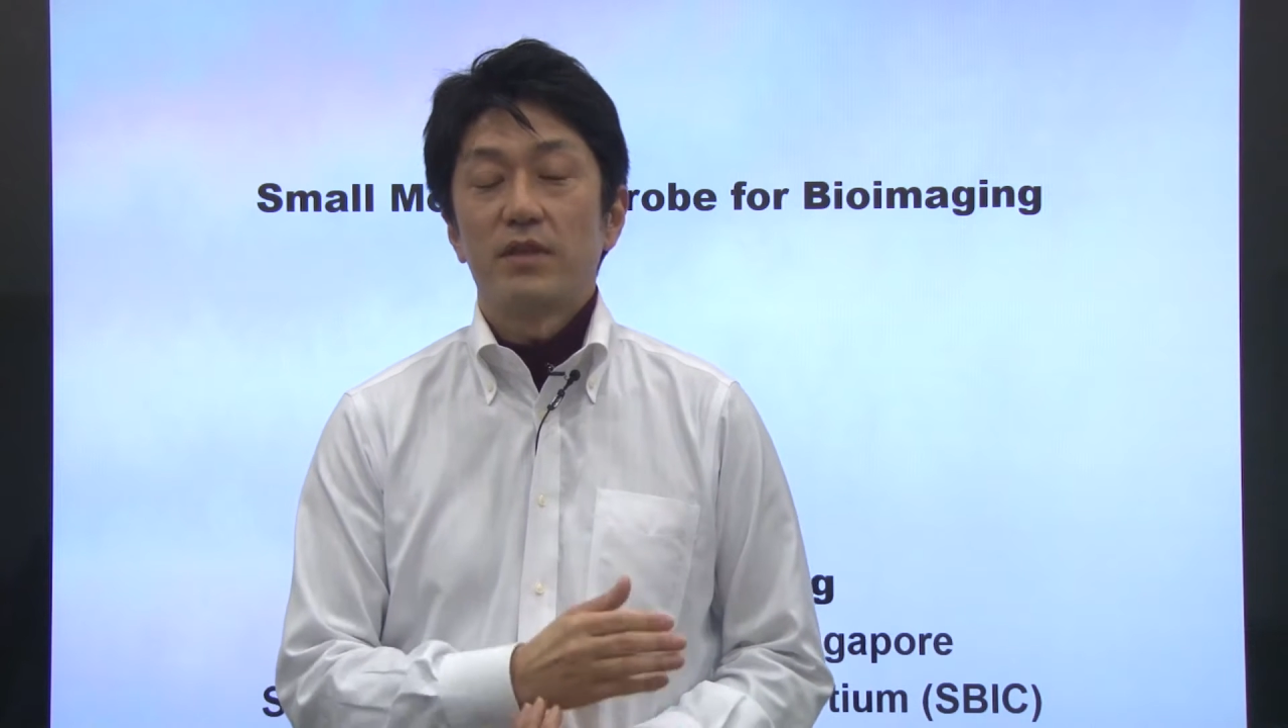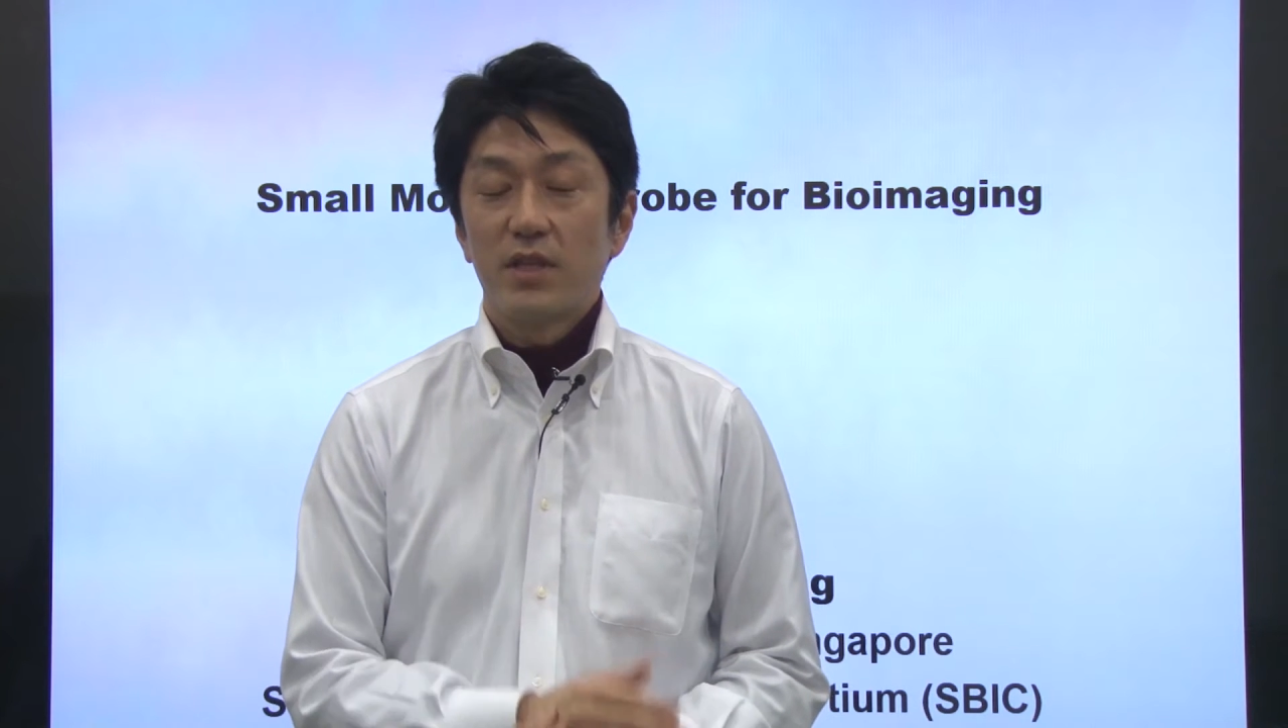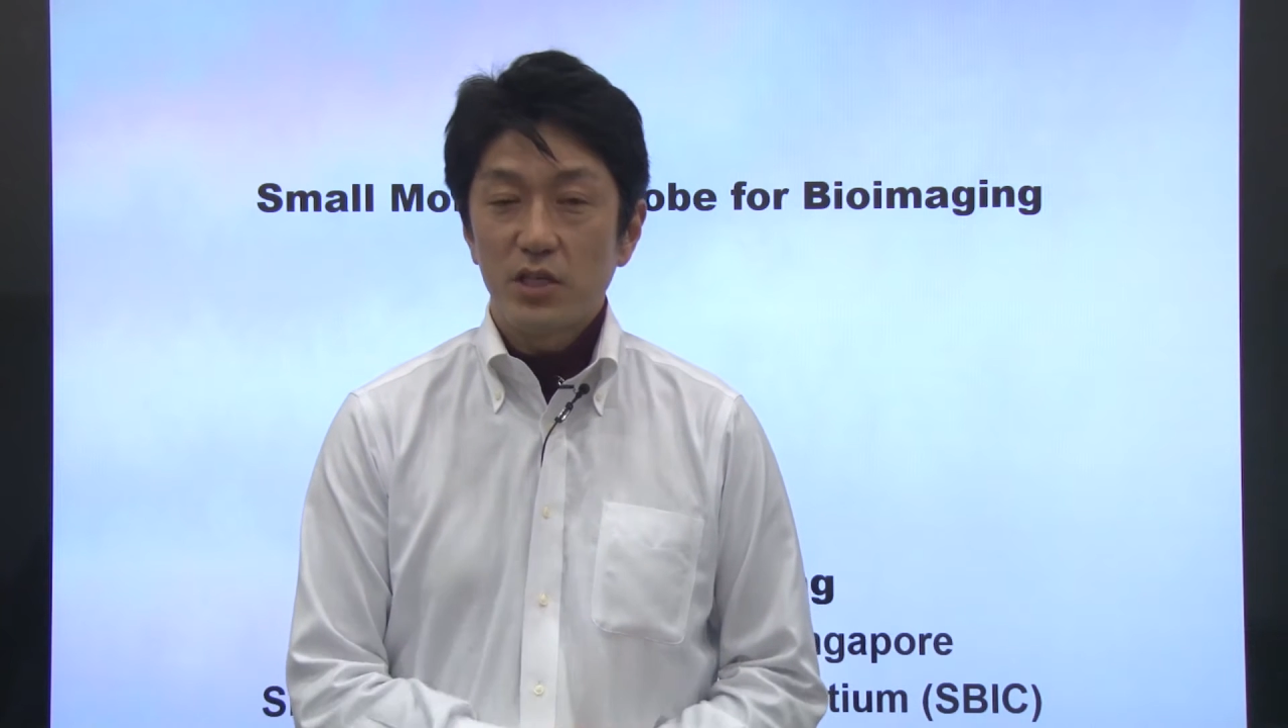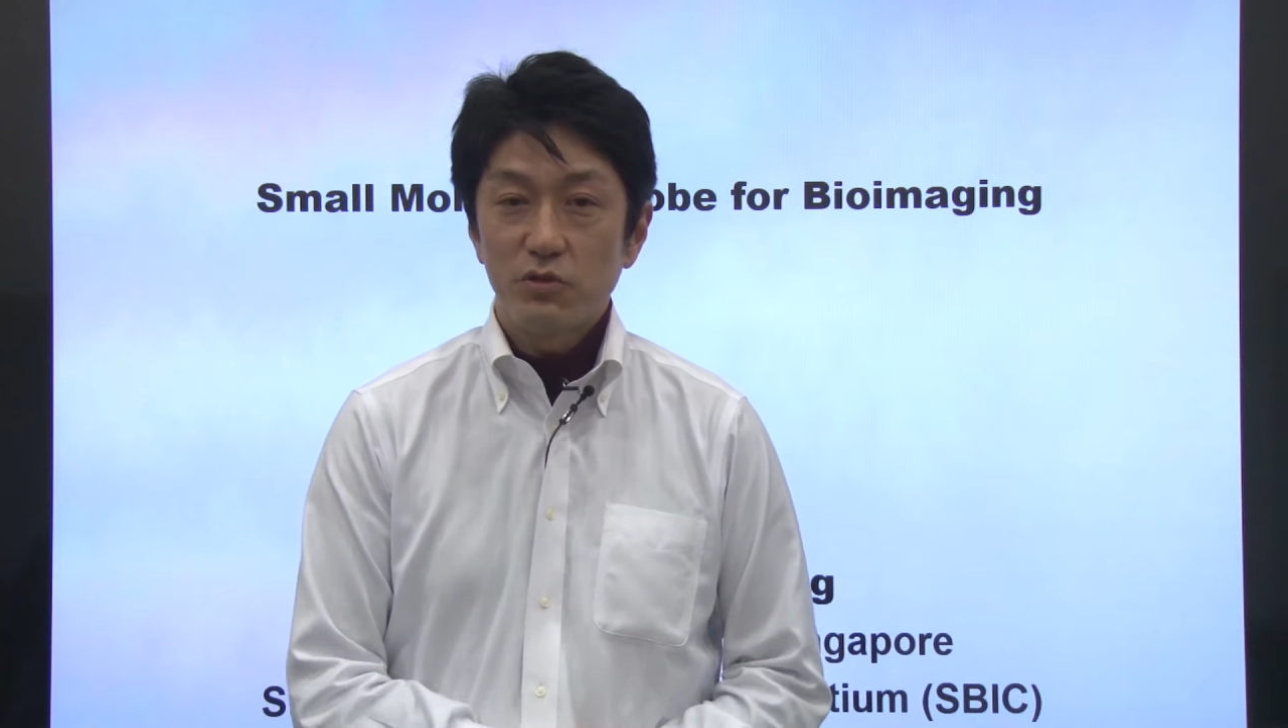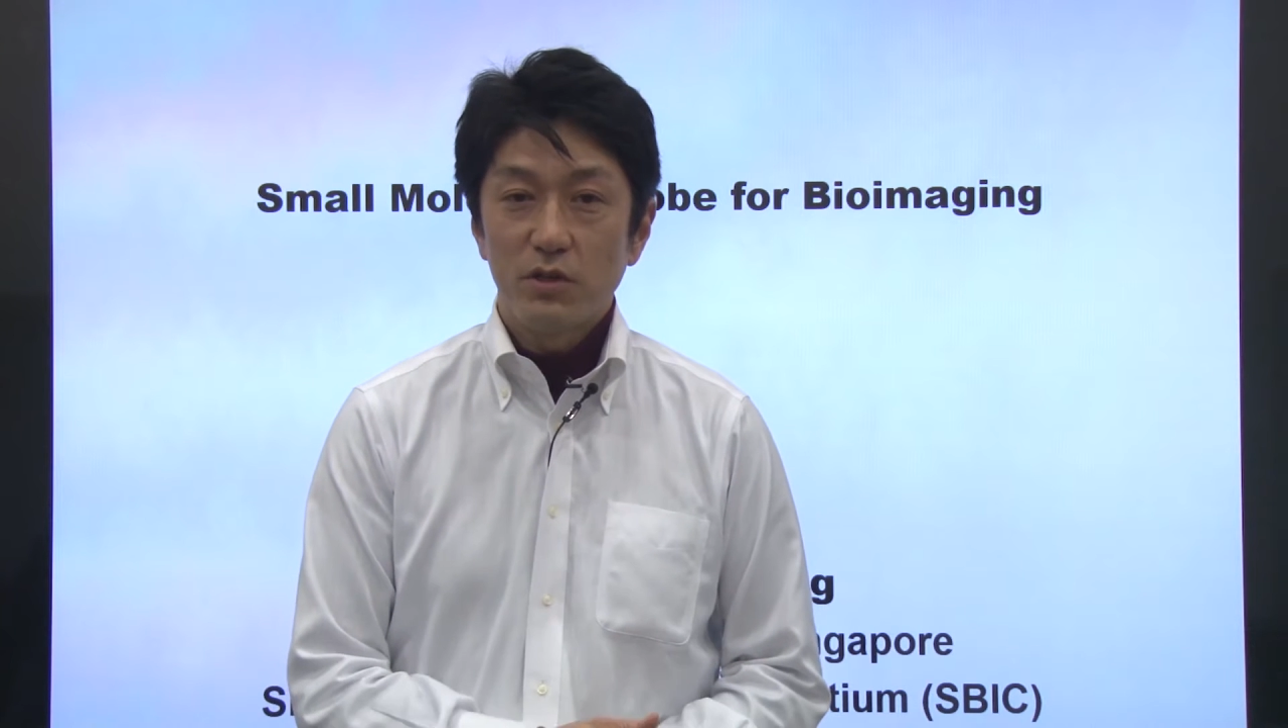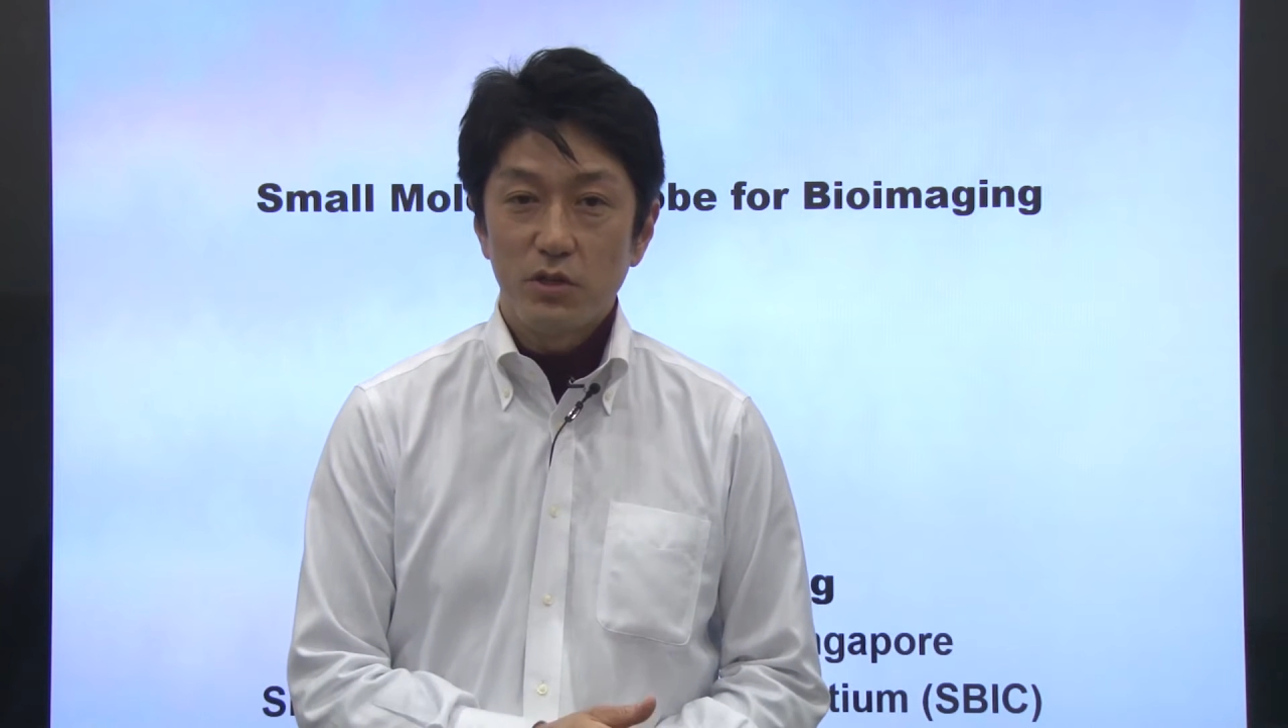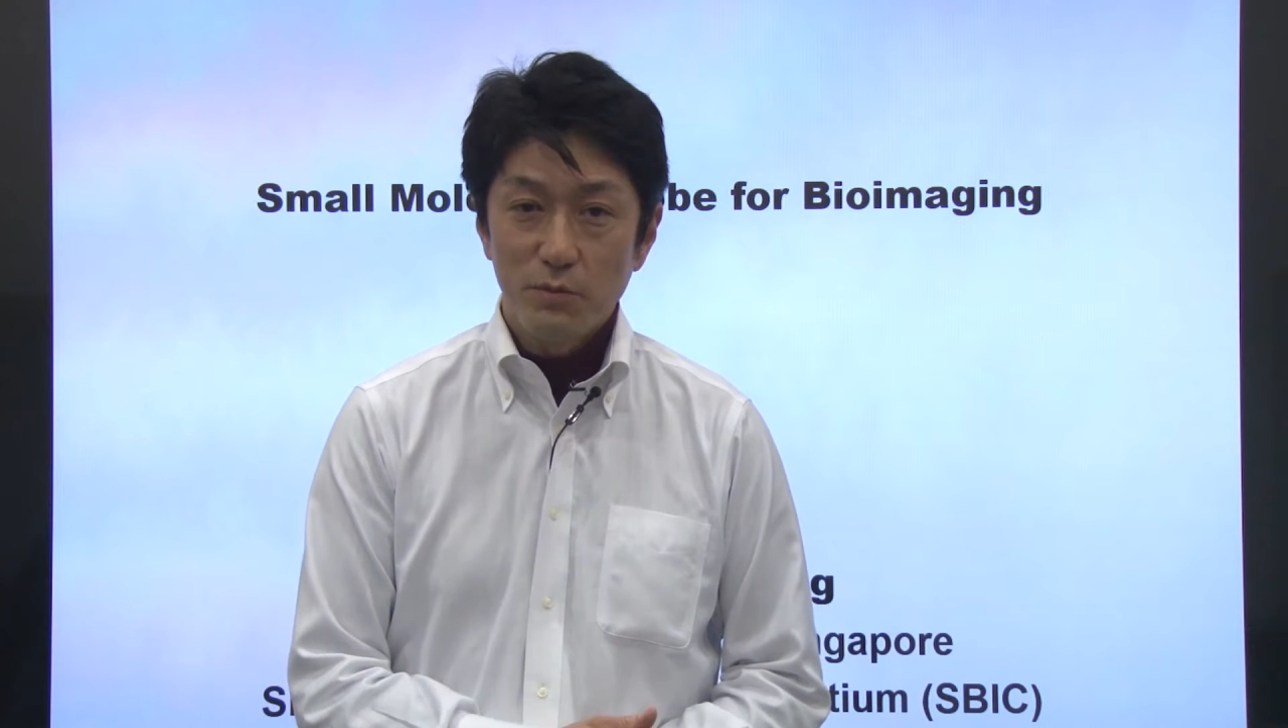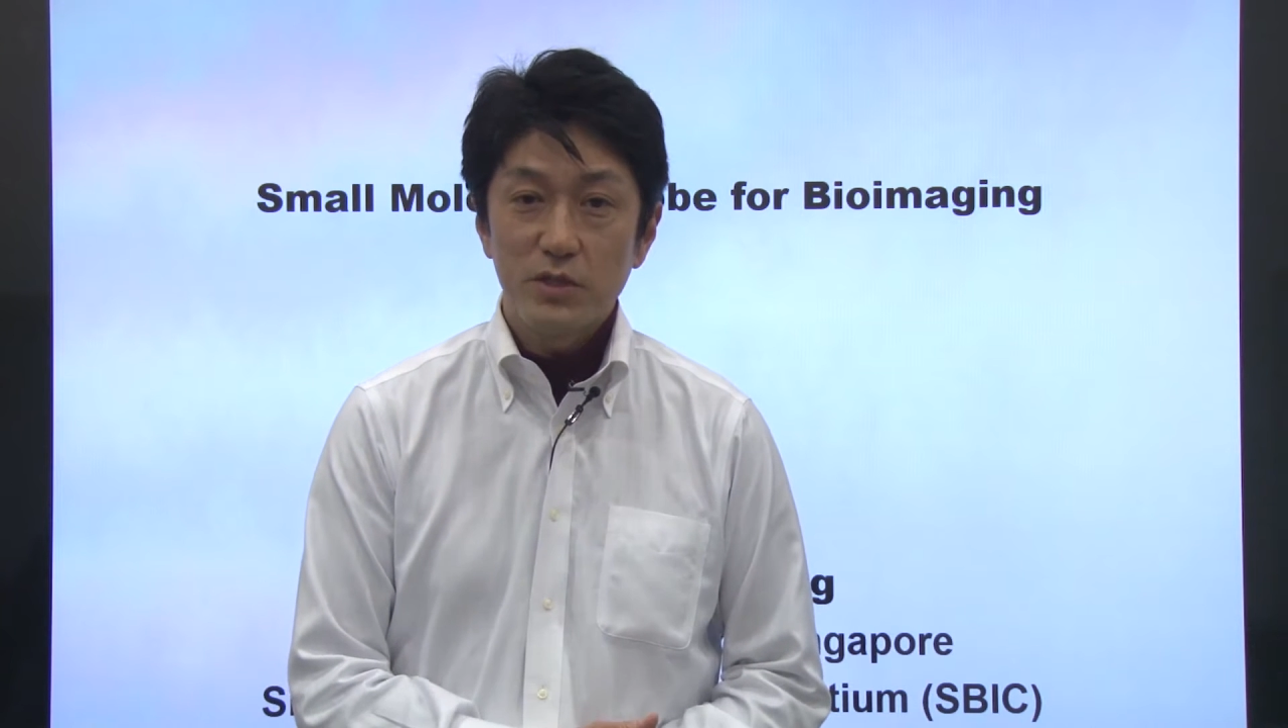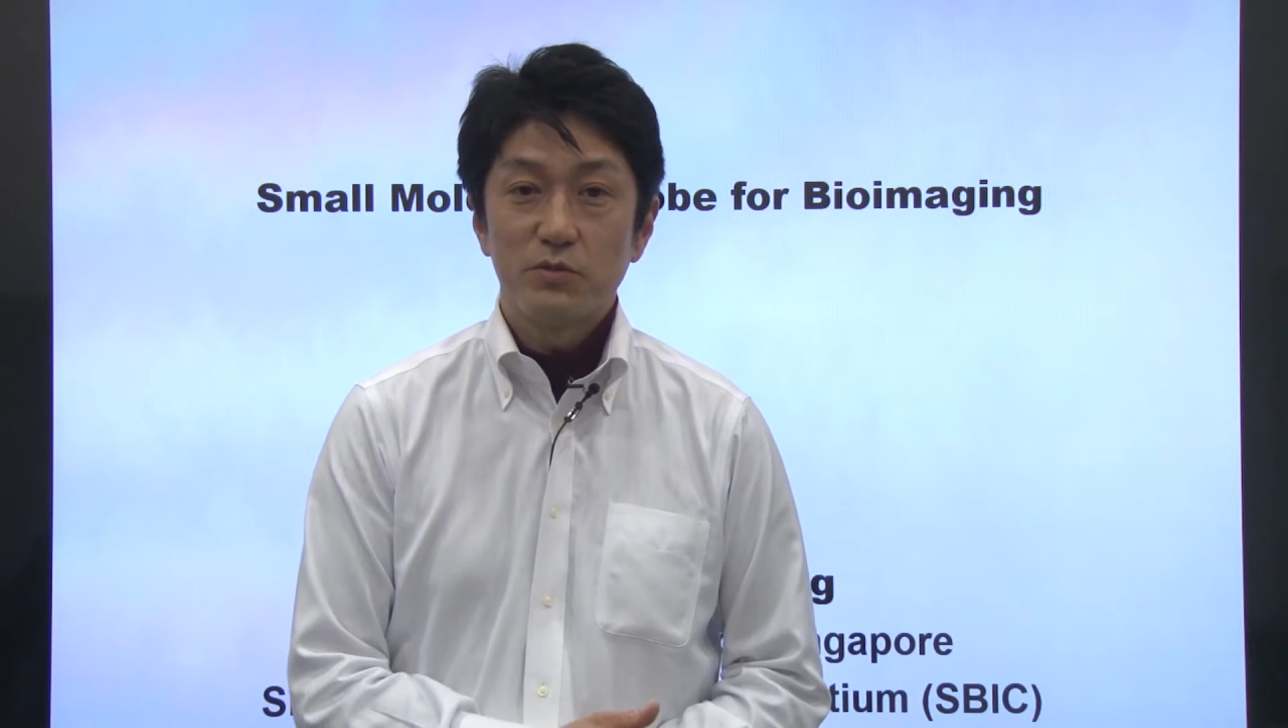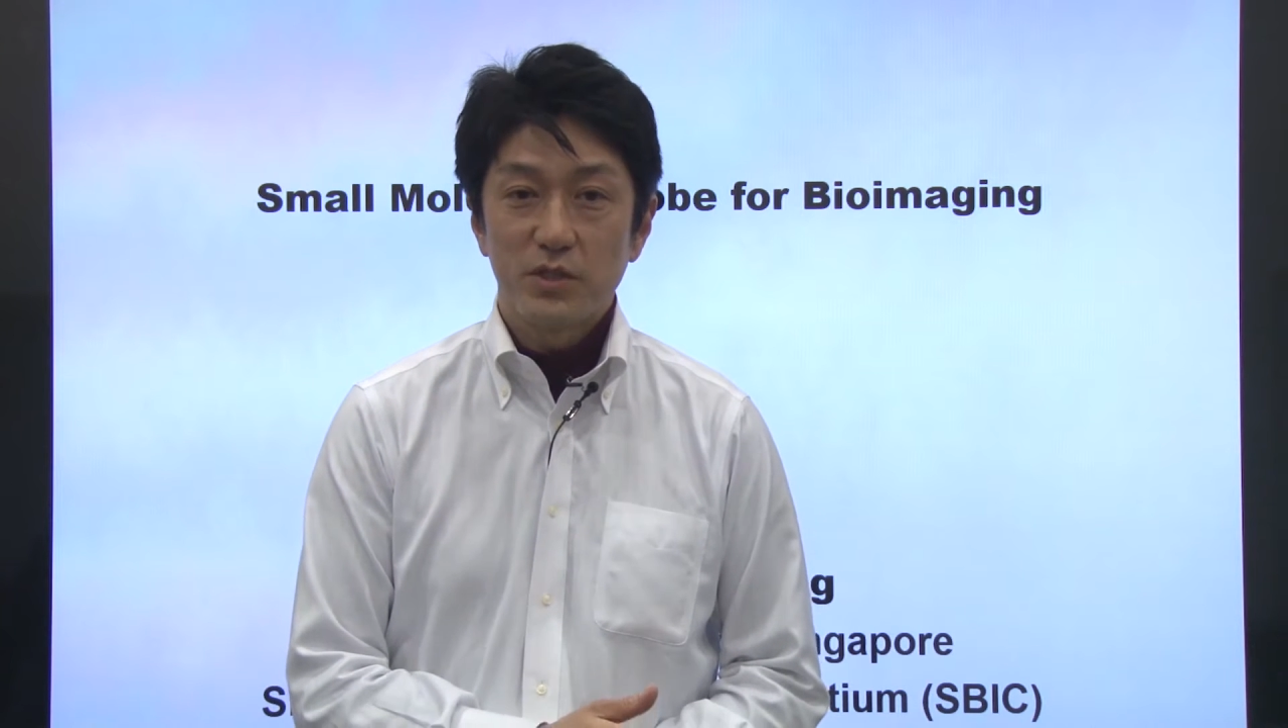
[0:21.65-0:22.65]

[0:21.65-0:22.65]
National University